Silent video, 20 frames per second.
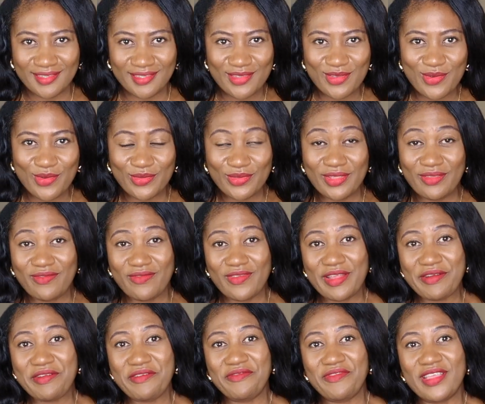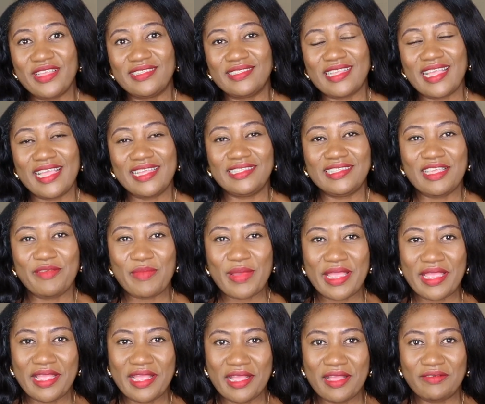So the very first item
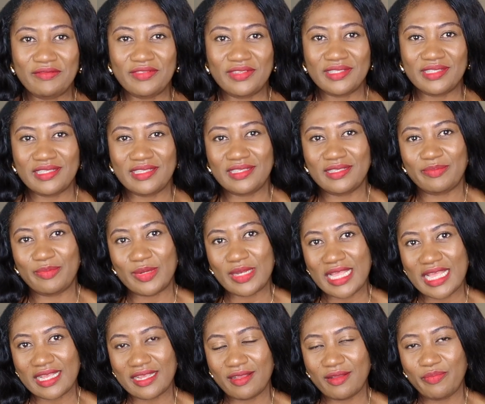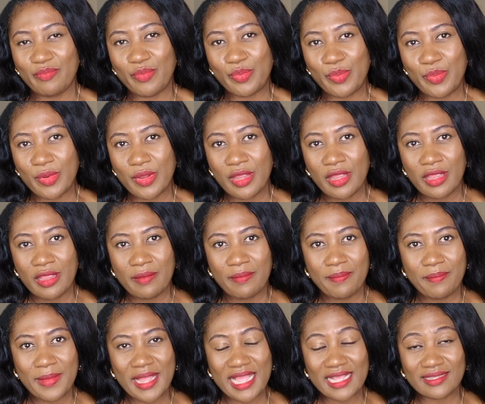I have is this black
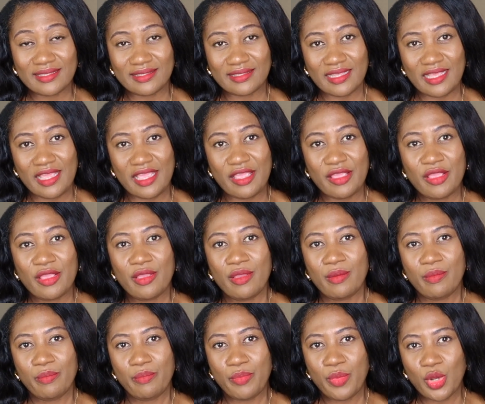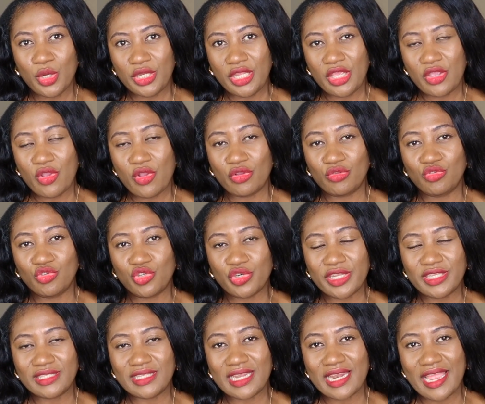Maxi Bodycon
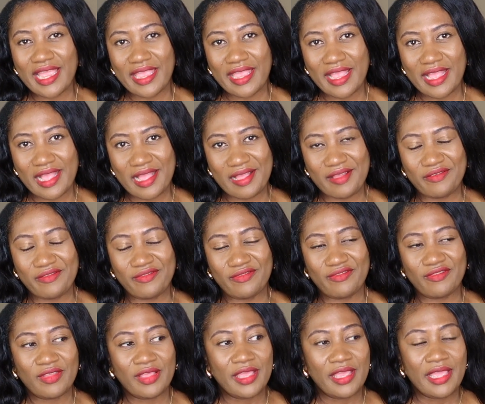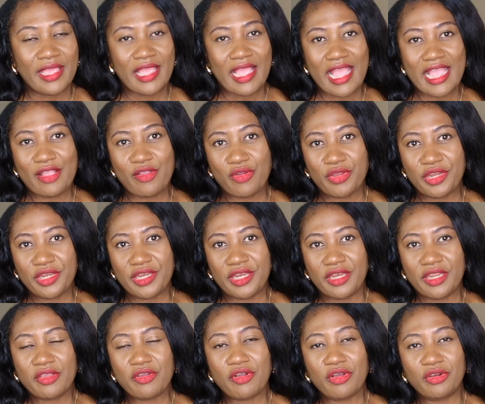dress that I have. I got it in
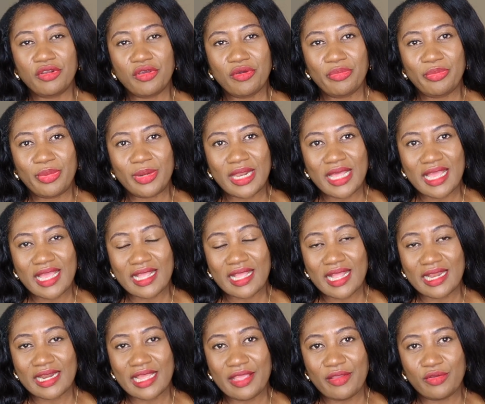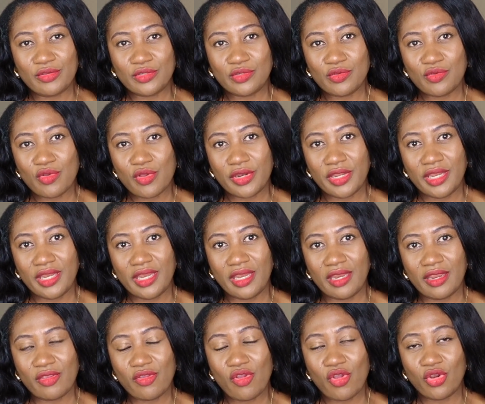the color black and I also got it in
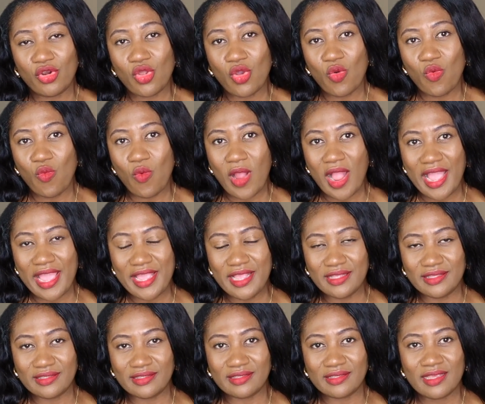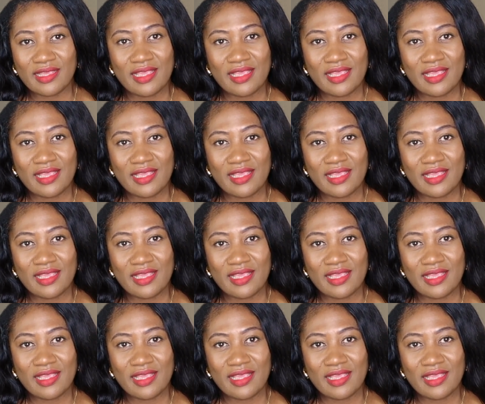the color white.